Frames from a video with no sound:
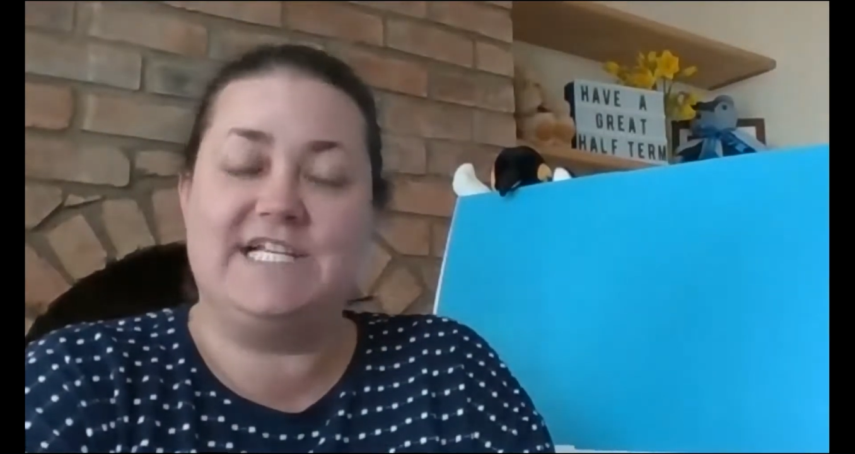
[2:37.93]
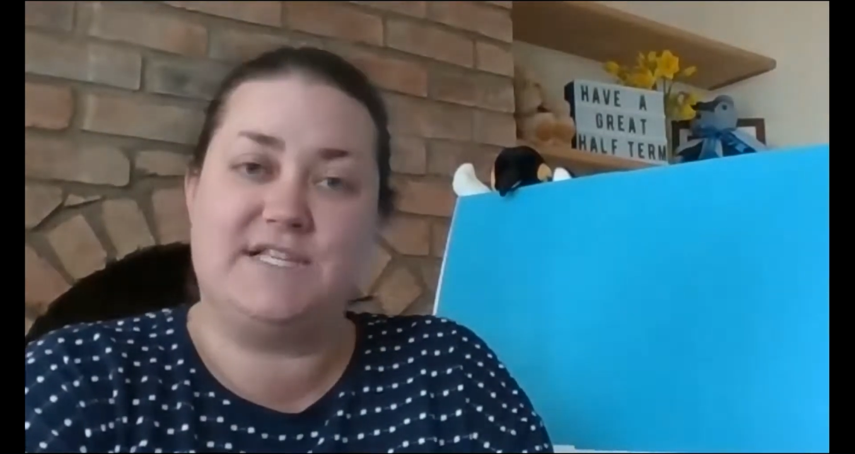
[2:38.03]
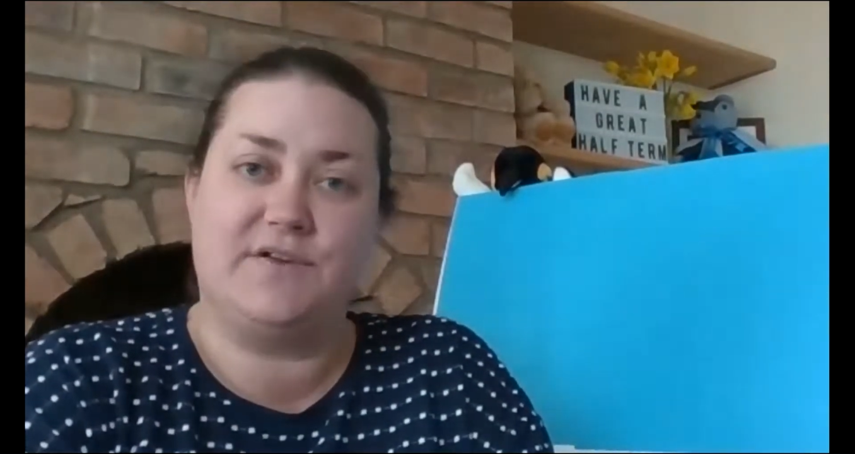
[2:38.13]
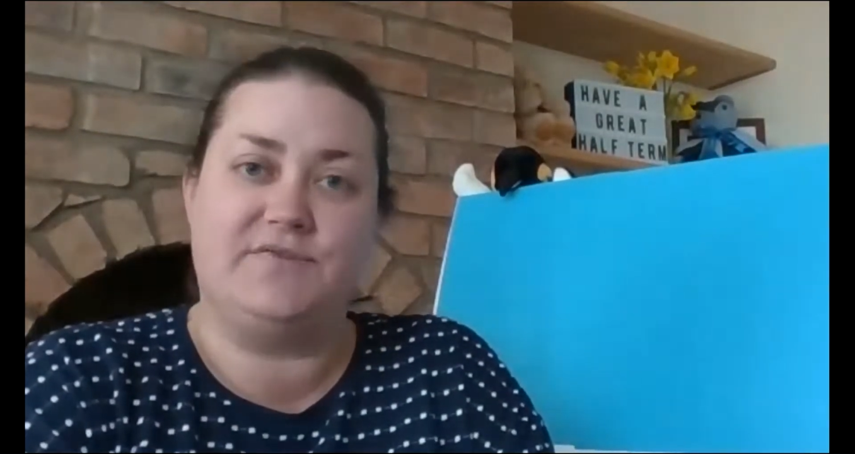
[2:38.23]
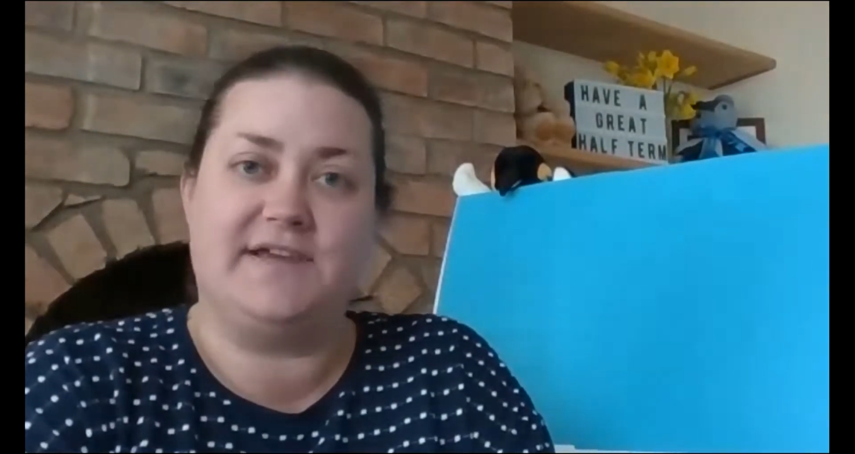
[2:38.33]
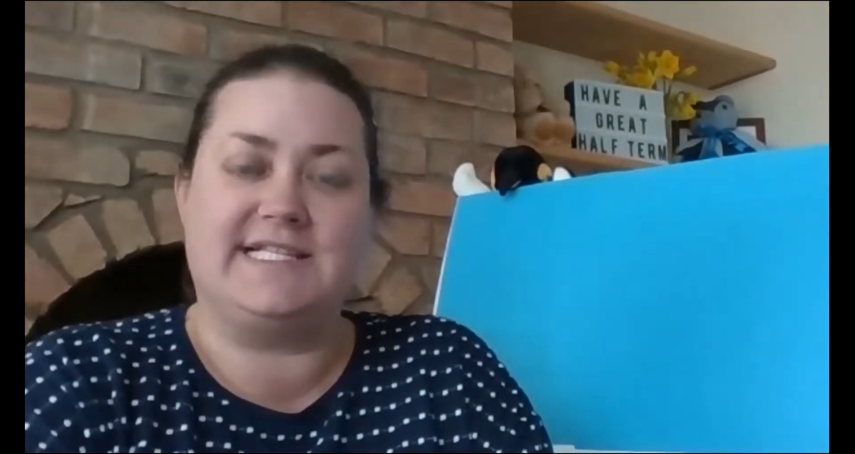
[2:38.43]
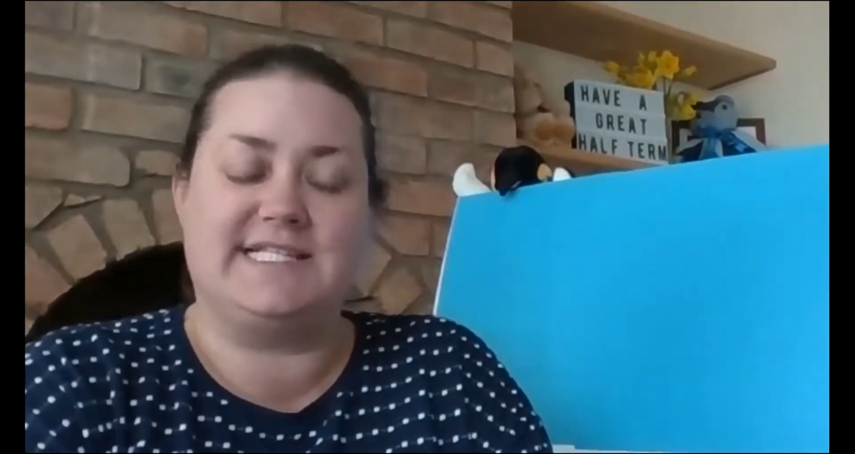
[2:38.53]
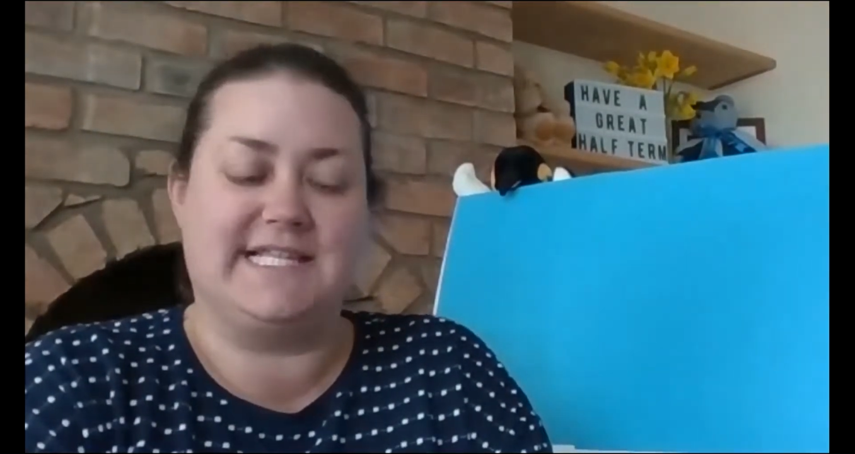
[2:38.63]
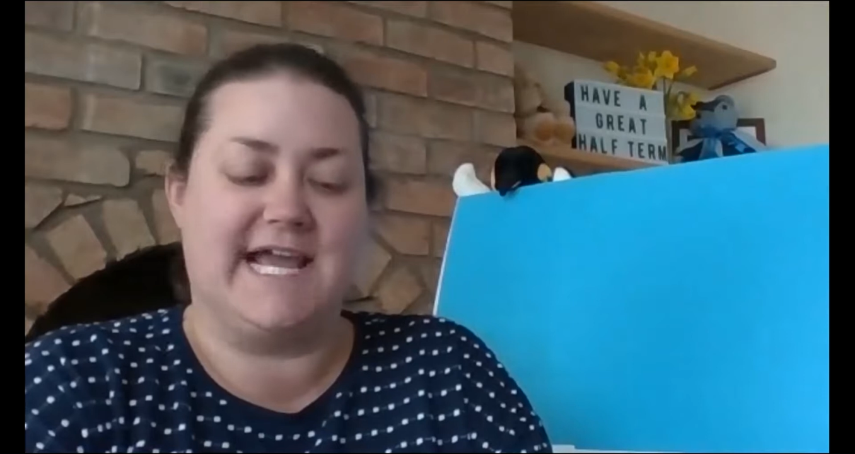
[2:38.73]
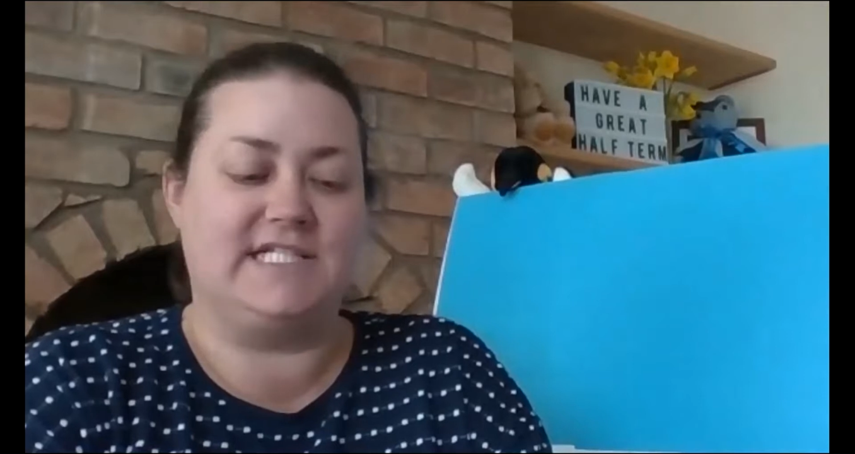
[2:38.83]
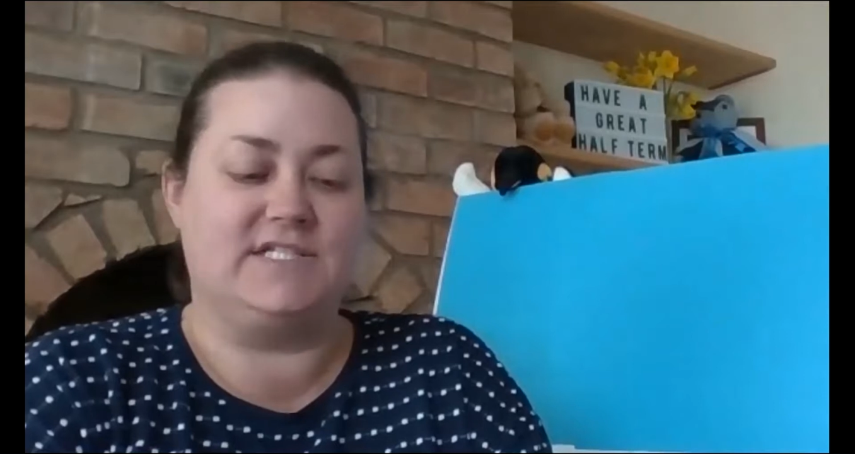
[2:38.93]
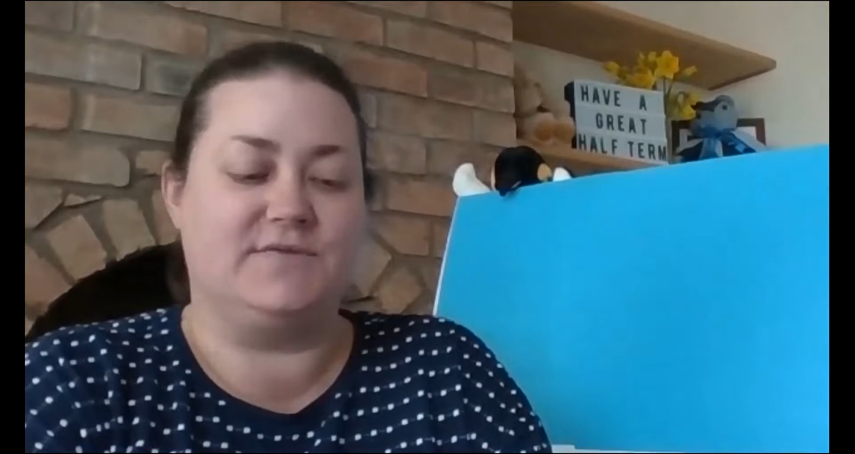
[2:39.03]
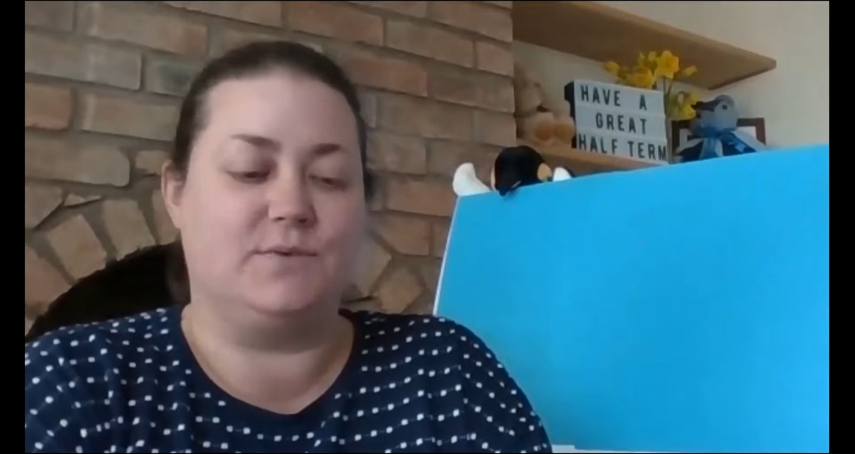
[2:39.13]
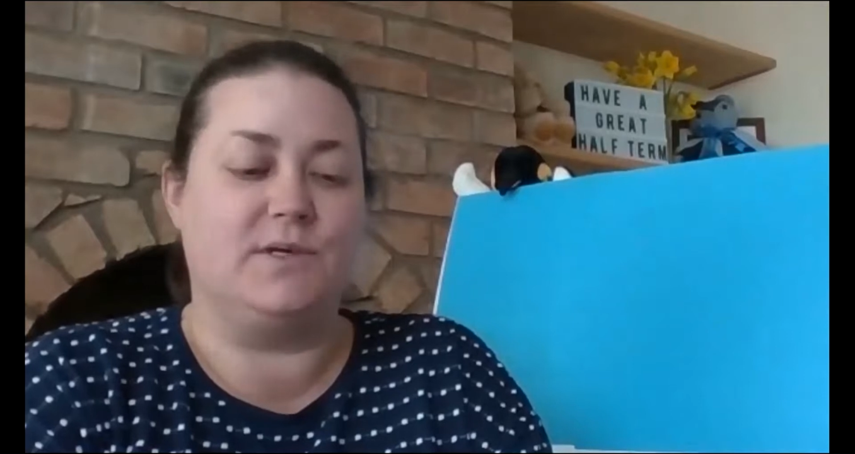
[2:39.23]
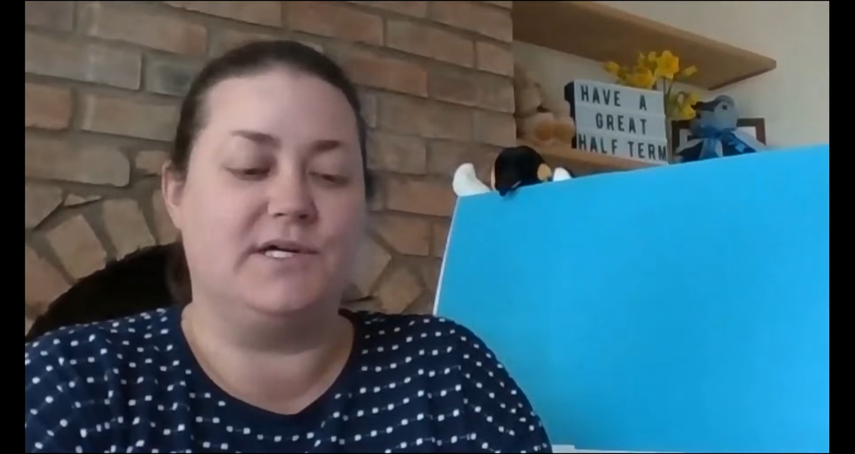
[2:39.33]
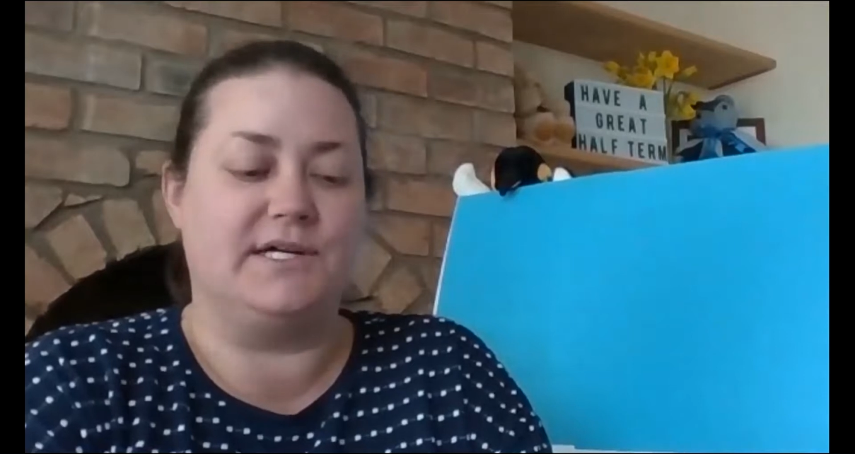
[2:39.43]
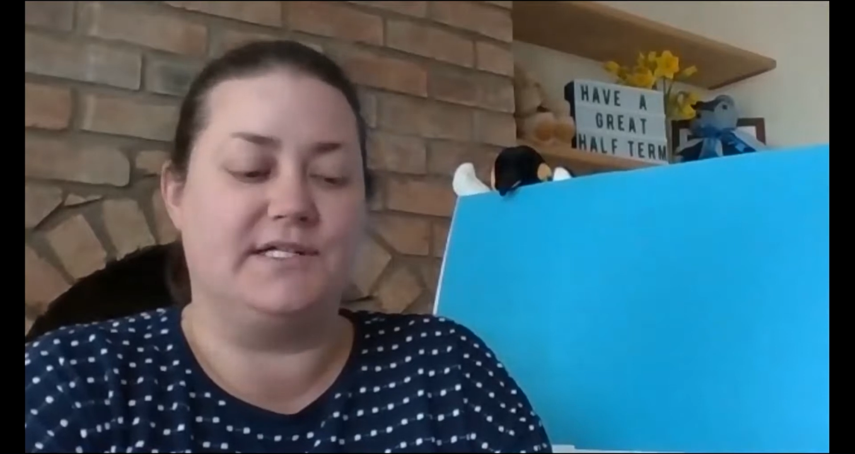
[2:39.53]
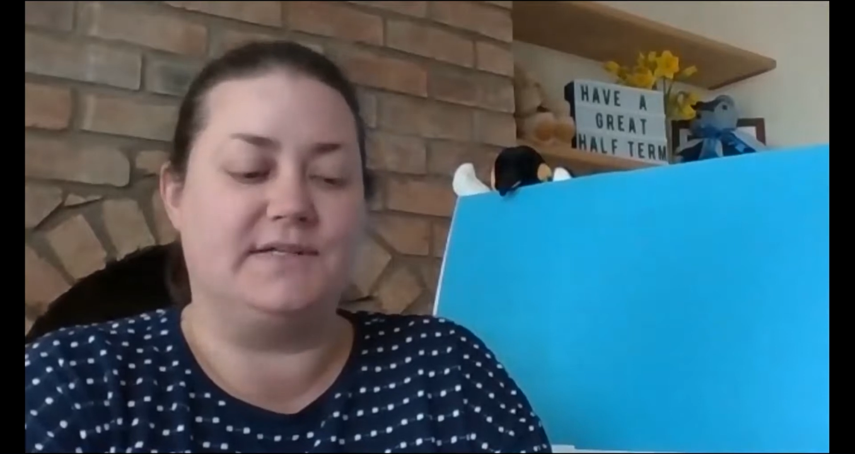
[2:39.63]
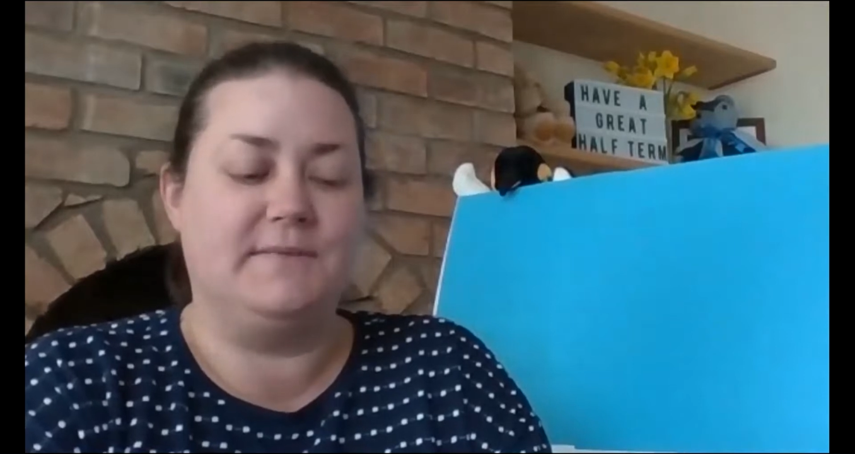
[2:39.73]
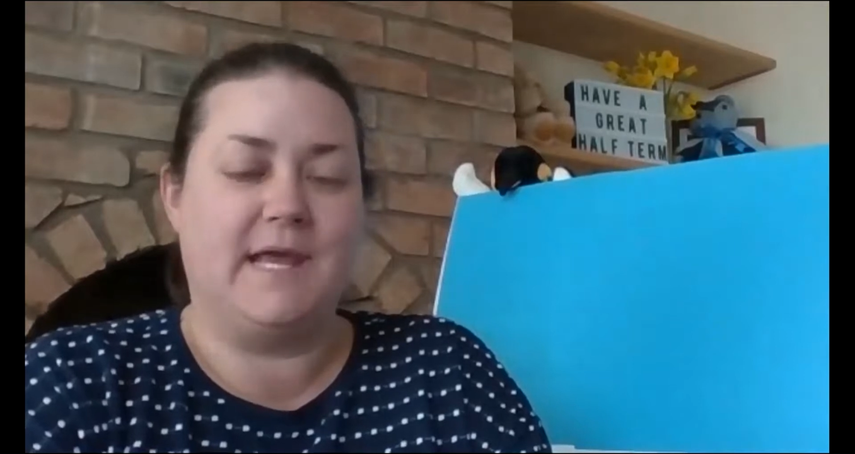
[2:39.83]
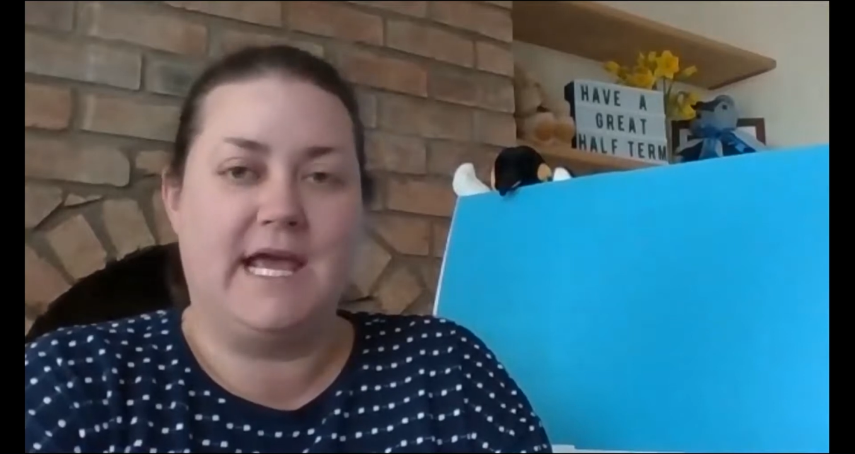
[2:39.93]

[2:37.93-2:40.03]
suffix to the end of a word.